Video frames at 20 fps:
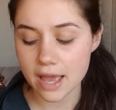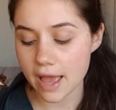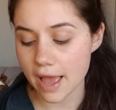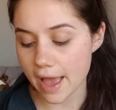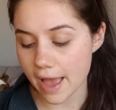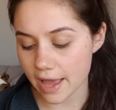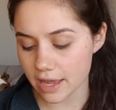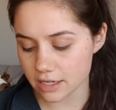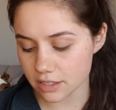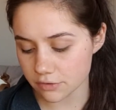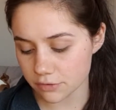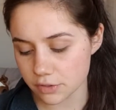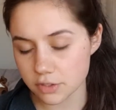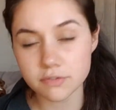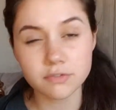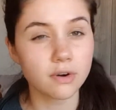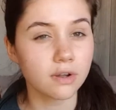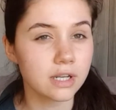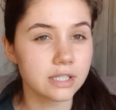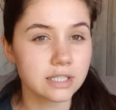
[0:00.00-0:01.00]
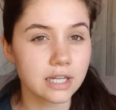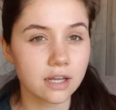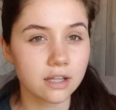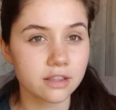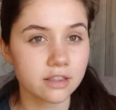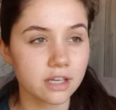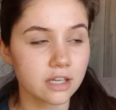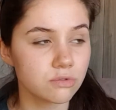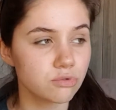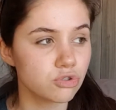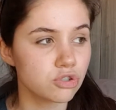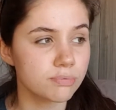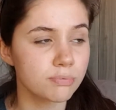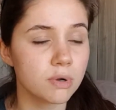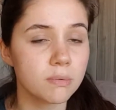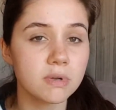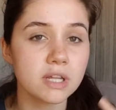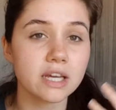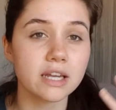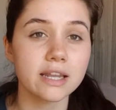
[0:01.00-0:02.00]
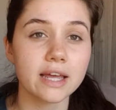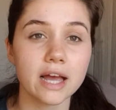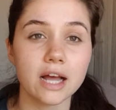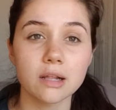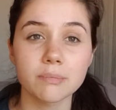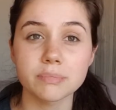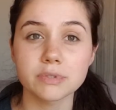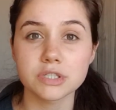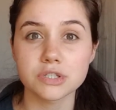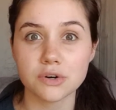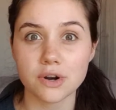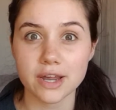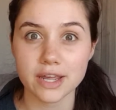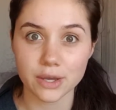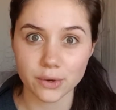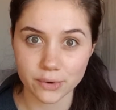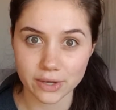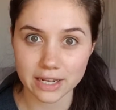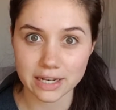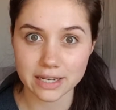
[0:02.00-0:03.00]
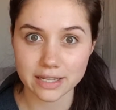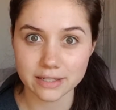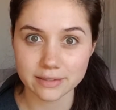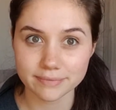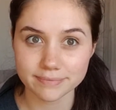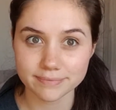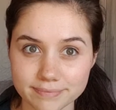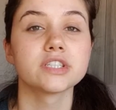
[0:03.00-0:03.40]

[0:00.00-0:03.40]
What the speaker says: and a few volatile things which is probably going to help it dry quickly.